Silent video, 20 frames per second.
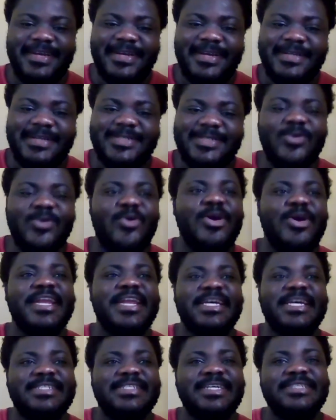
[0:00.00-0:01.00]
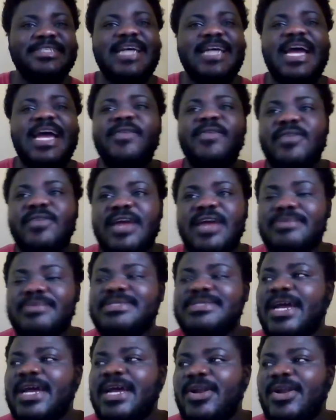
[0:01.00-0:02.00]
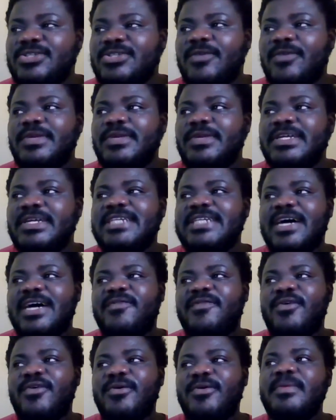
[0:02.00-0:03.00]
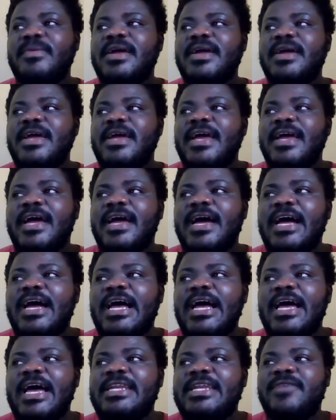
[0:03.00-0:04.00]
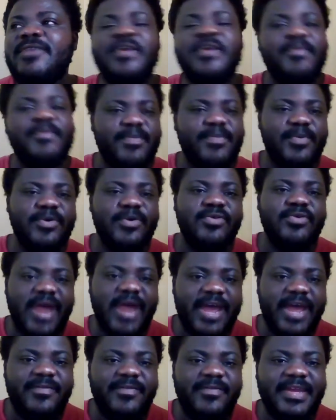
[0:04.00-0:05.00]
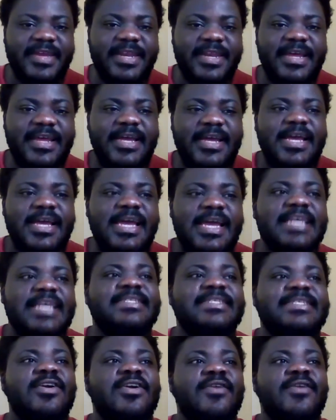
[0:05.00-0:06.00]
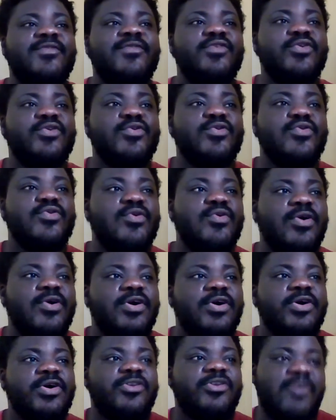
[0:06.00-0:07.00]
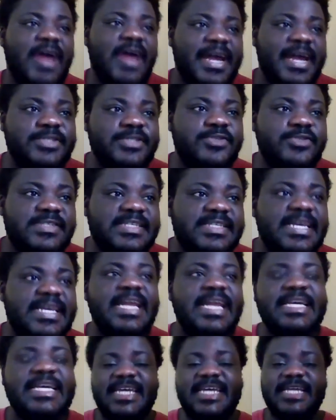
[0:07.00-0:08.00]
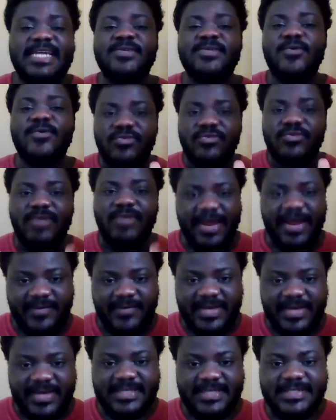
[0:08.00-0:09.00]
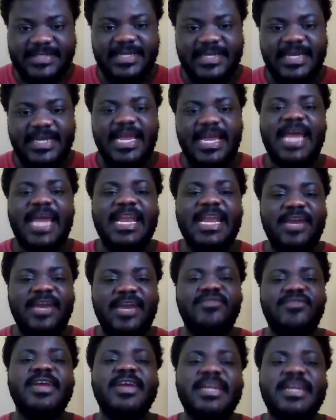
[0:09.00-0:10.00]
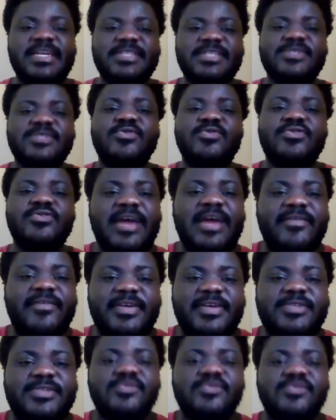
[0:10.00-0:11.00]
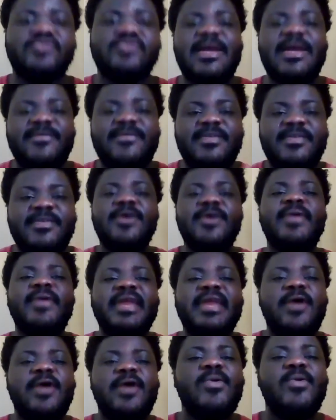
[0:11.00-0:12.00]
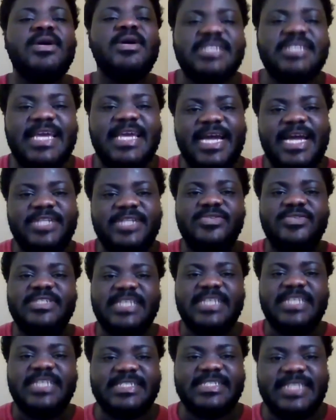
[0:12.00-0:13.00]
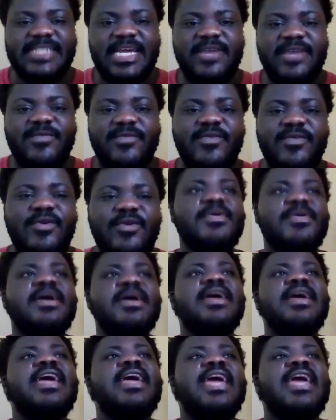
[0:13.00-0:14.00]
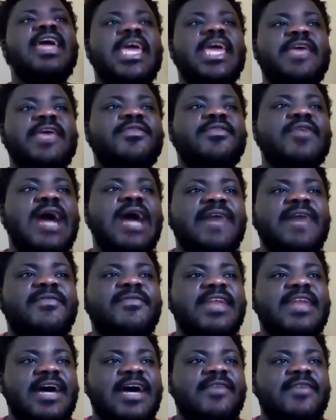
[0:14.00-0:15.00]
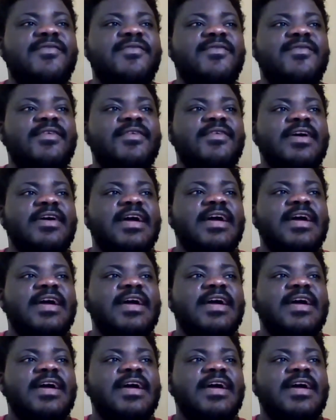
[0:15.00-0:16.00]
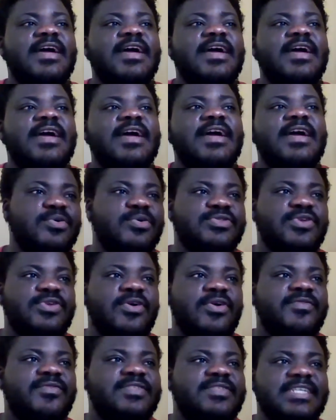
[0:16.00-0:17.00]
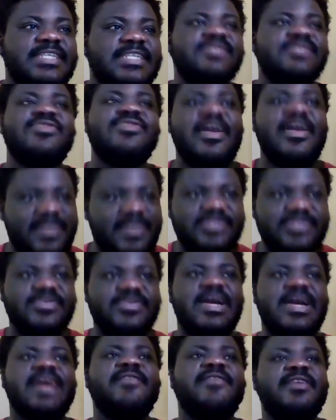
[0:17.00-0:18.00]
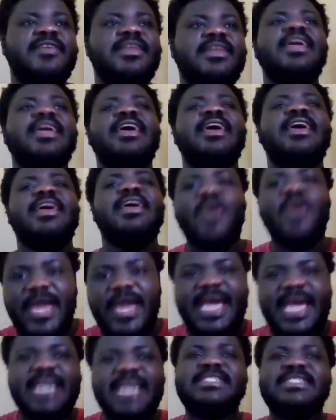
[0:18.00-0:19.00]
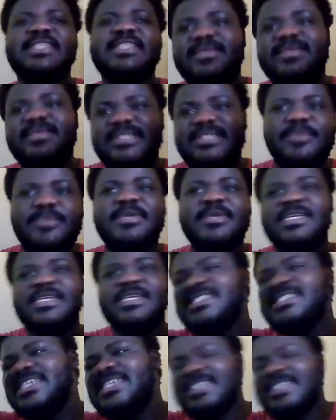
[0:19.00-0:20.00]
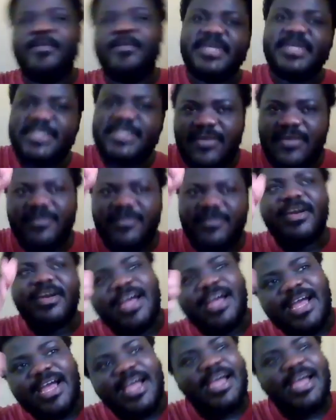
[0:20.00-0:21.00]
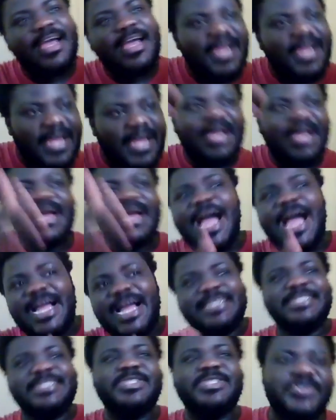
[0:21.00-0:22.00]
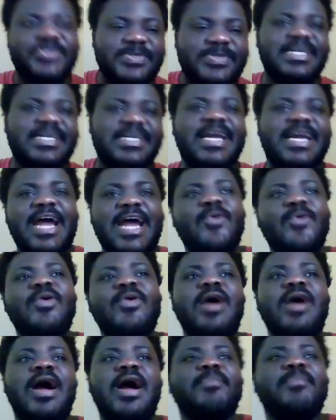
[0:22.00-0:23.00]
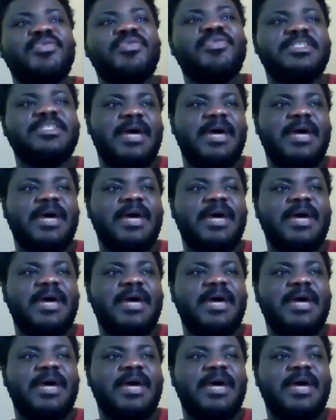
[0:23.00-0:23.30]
So in a sense that if you capture a lot of data from different people driving, instead of you trying to say, let's get good drivers and then train these good drivers to drive in a way that I want AI to just learn from, if you have enough examples of just drivers driving, your AI system is a bit of a hackish shooter approach.